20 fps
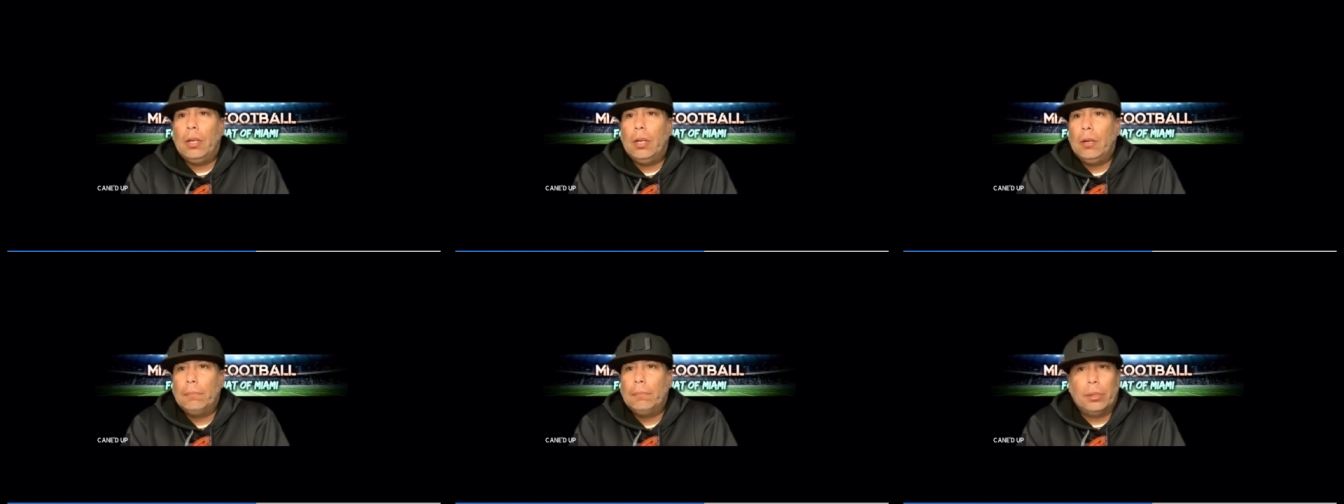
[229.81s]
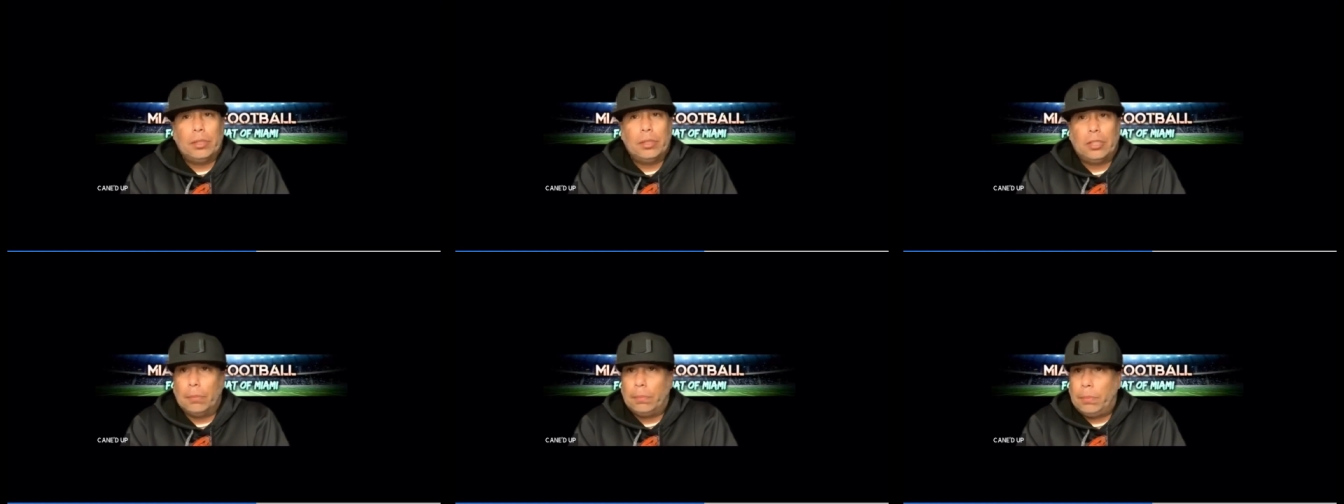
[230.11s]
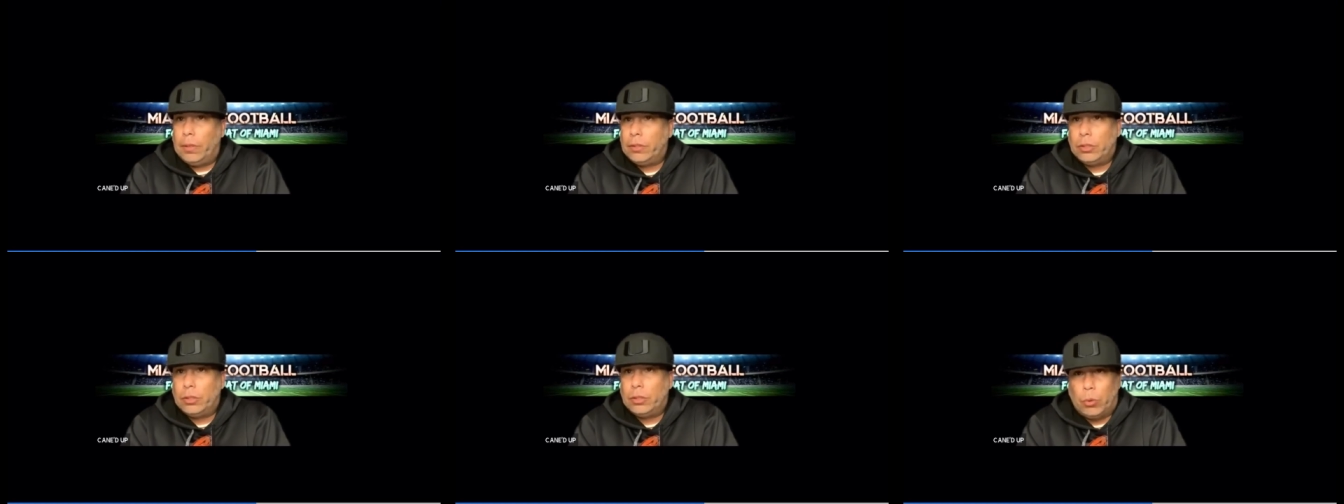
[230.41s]
puts up
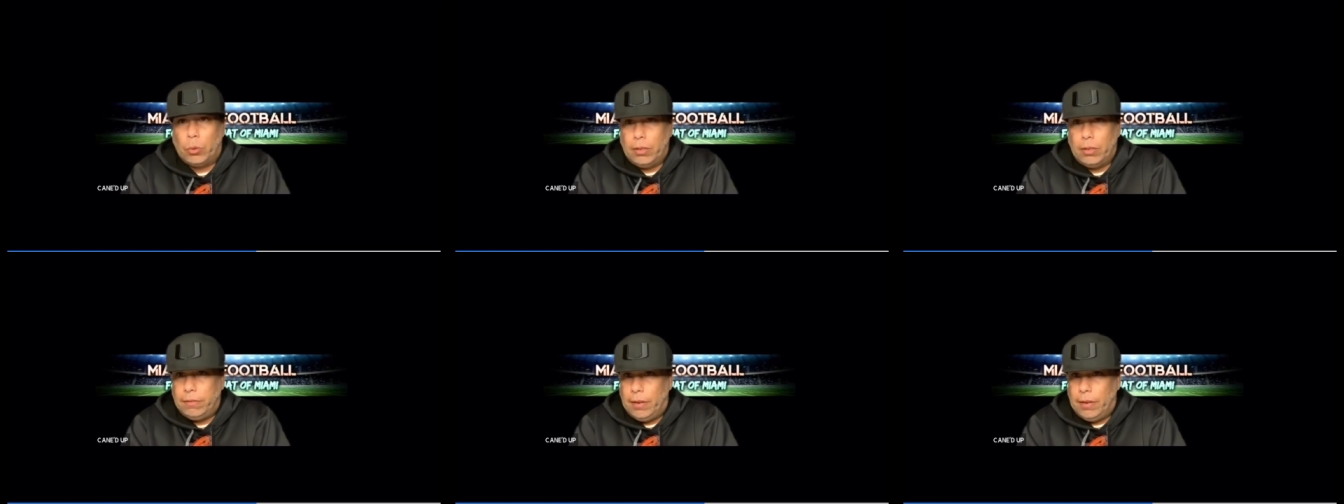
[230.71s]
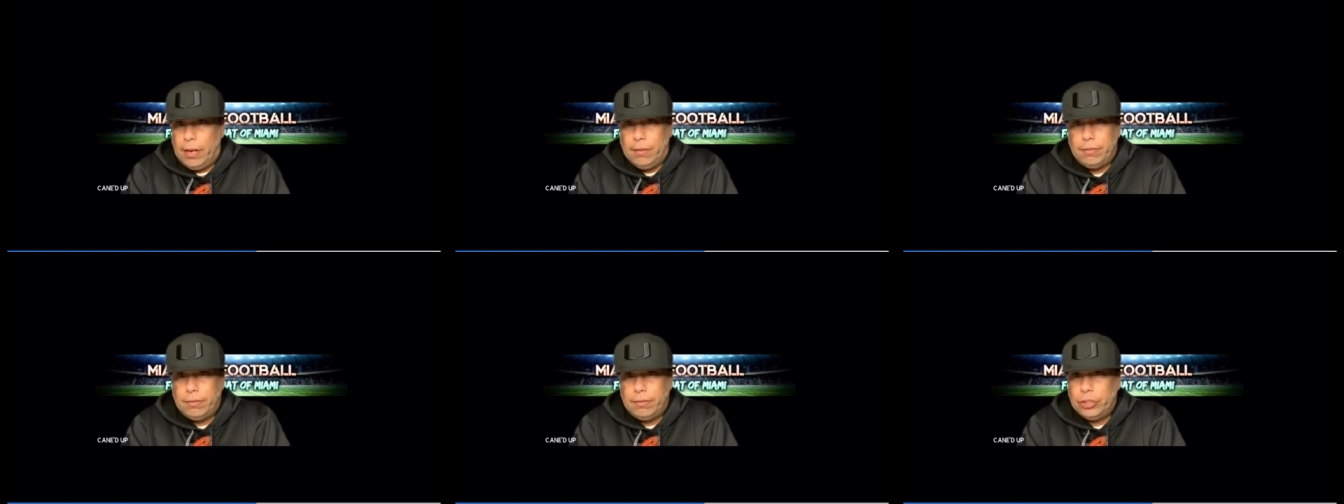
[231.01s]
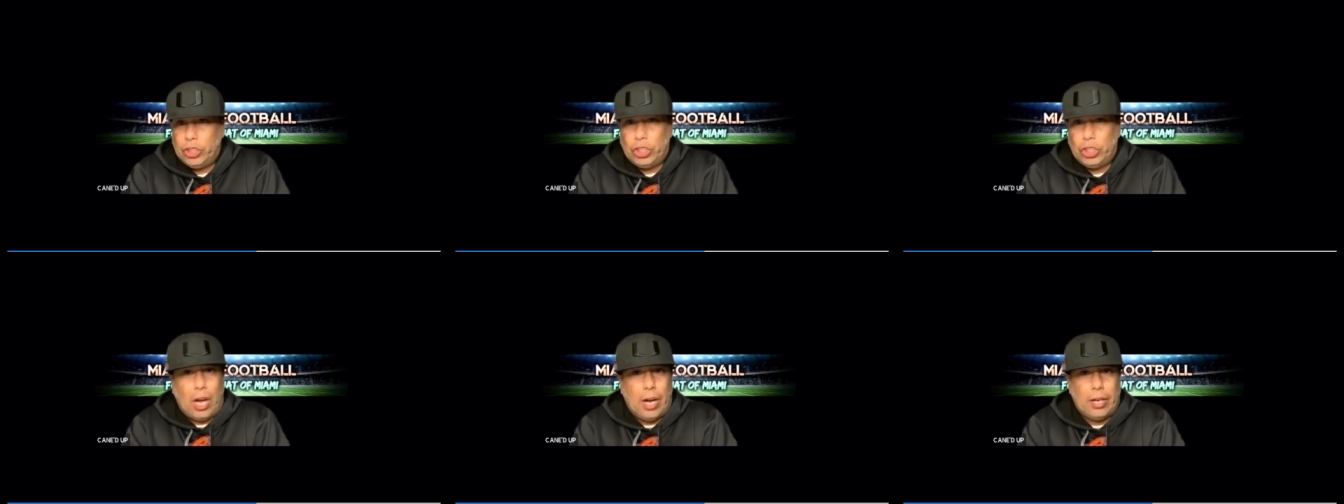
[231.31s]
under 25.
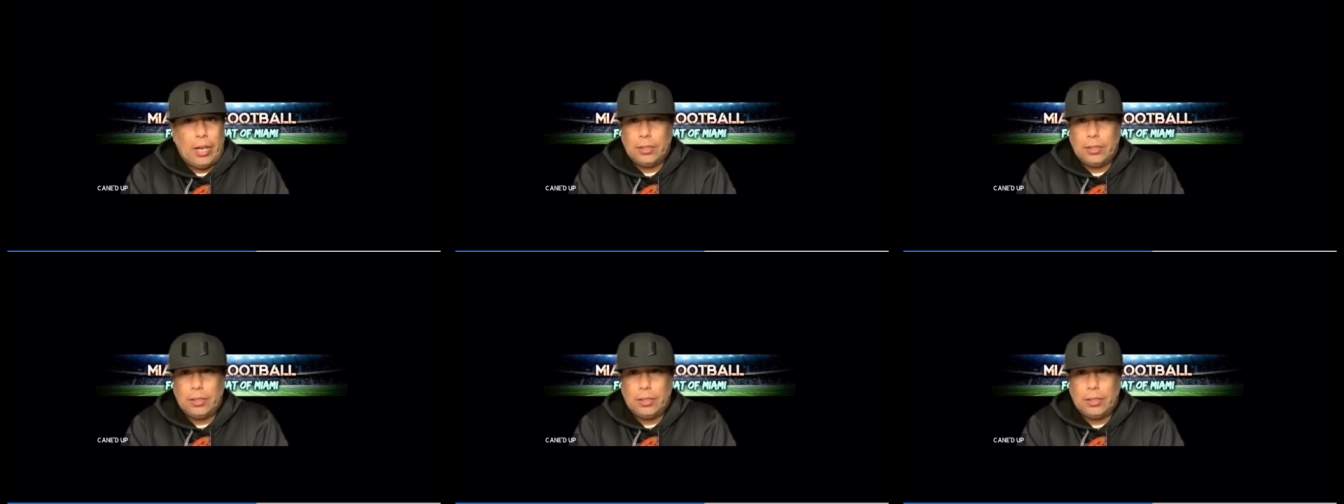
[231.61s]
Shocked.